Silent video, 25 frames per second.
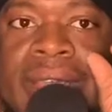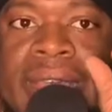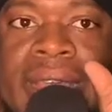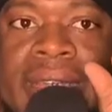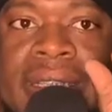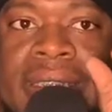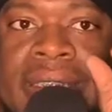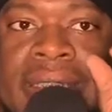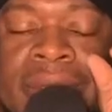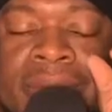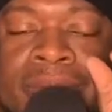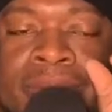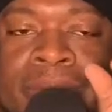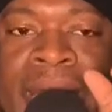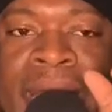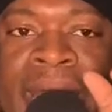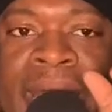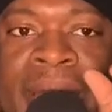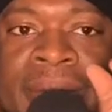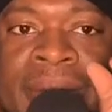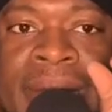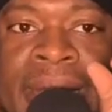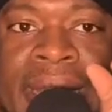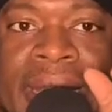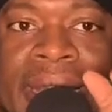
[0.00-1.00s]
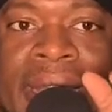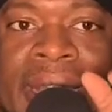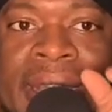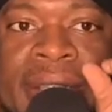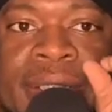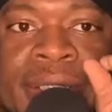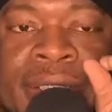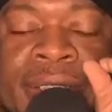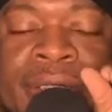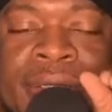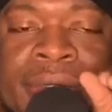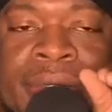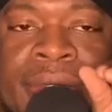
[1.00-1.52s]
get to marry
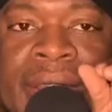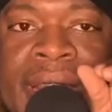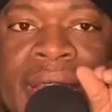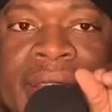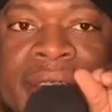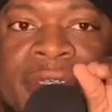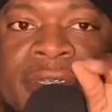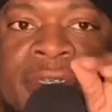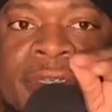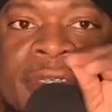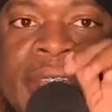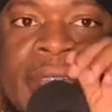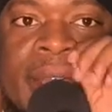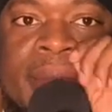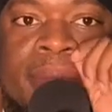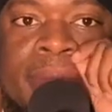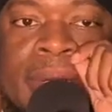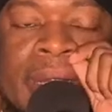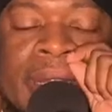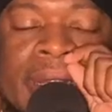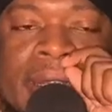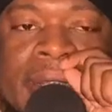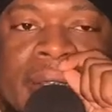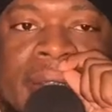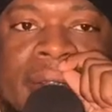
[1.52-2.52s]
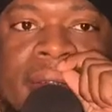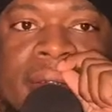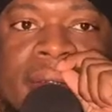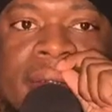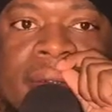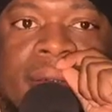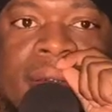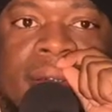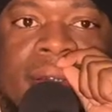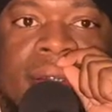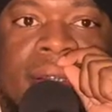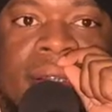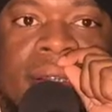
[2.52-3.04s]
into that family
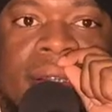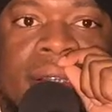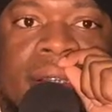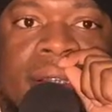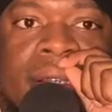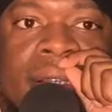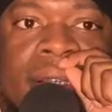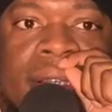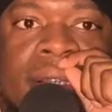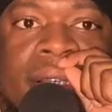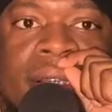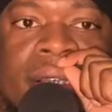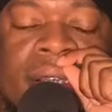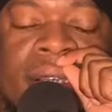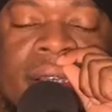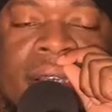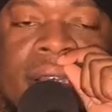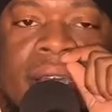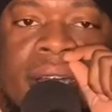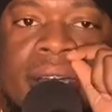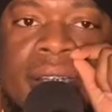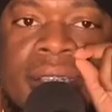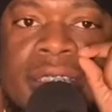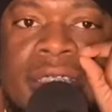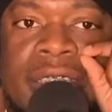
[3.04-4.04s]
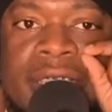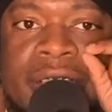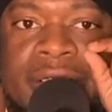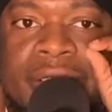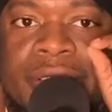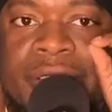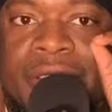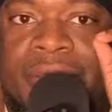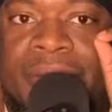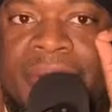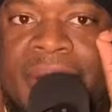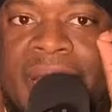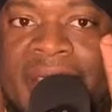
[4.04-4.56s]
until
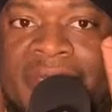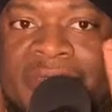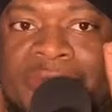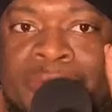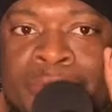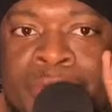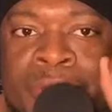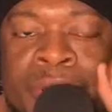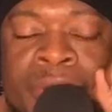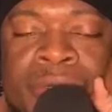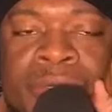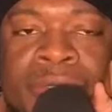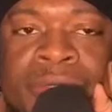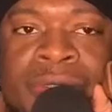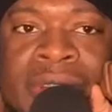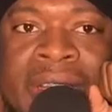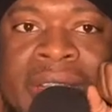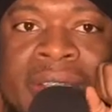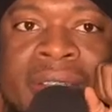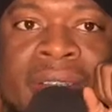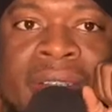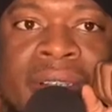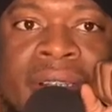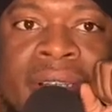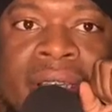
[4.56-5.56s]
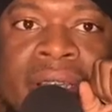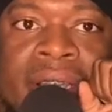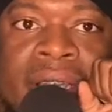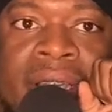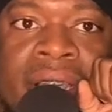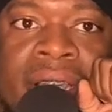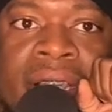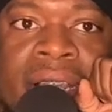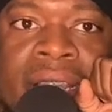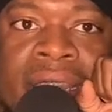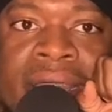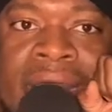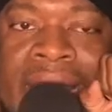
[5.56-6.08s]
you have proven
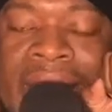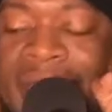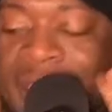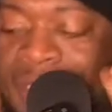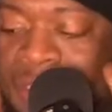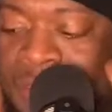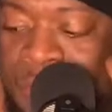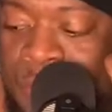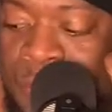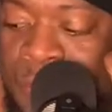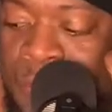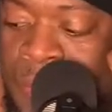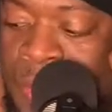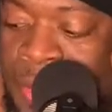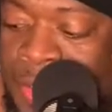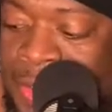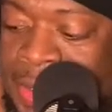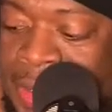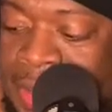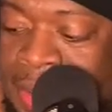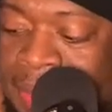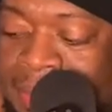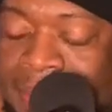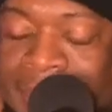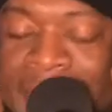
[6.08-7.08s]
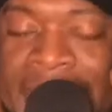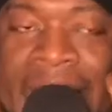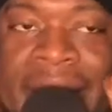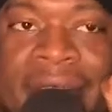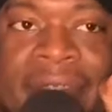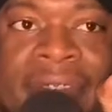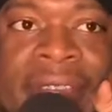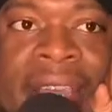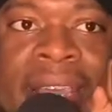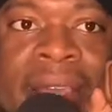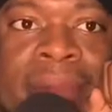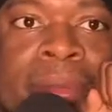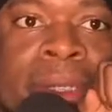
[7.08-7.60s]
that you worship that
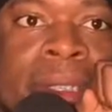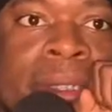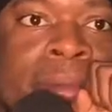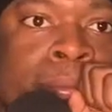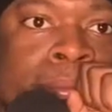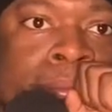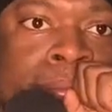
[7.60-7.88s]
family.